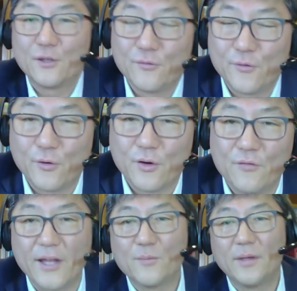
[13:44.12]
you for
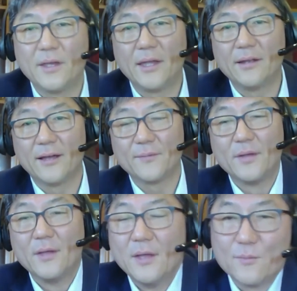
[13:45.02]
inviting me, and
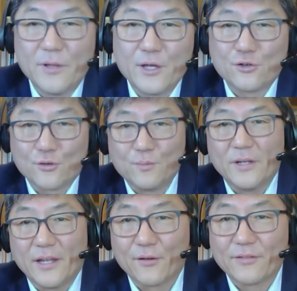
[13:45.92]
pleasure
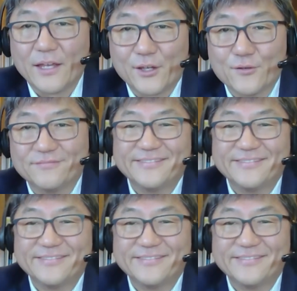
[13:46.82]
being here. Thank you.